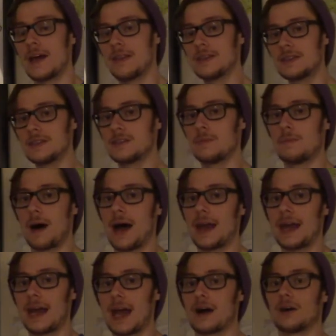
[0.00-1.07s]
this is a
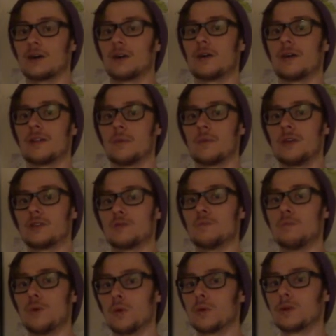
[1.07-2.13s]
mining algorithm that is
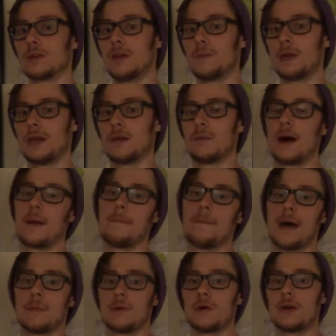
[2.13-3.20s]
more limited by
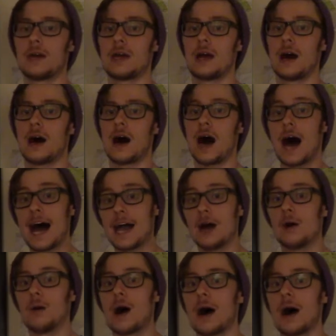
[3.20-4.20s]
memory uh, I.O.